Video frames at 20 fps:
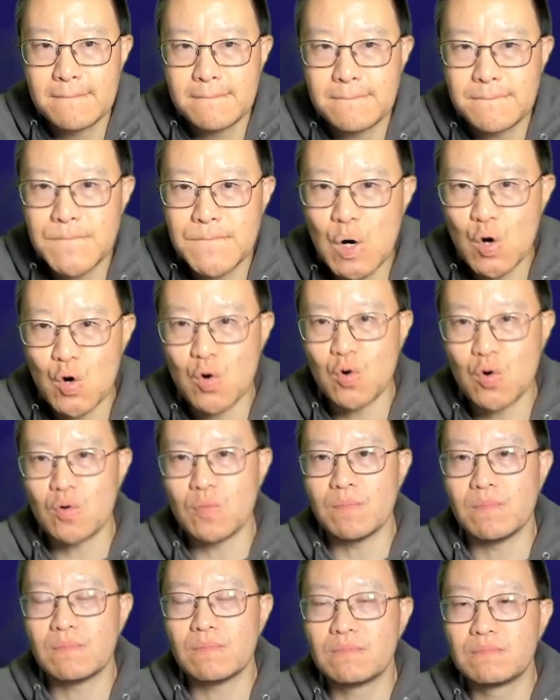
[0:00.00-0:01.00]
Boom.
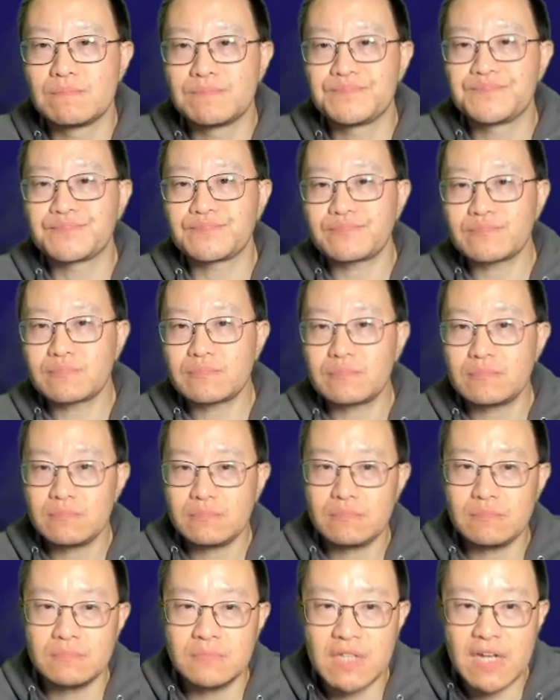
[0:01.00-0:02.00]

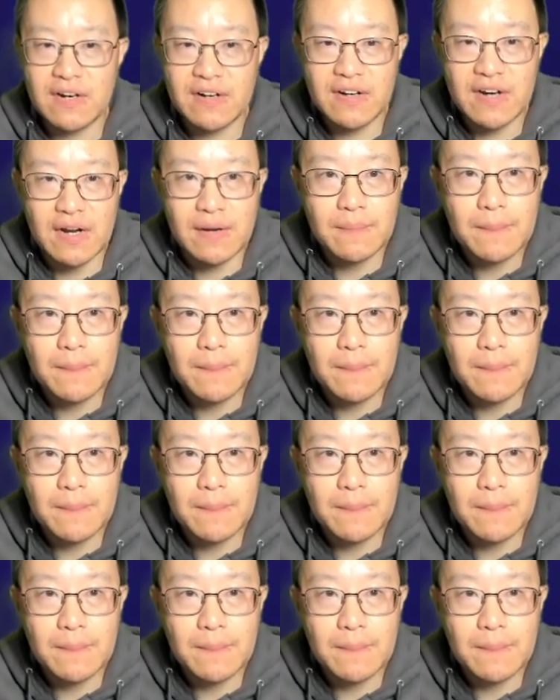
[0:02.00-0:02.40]
And that's it.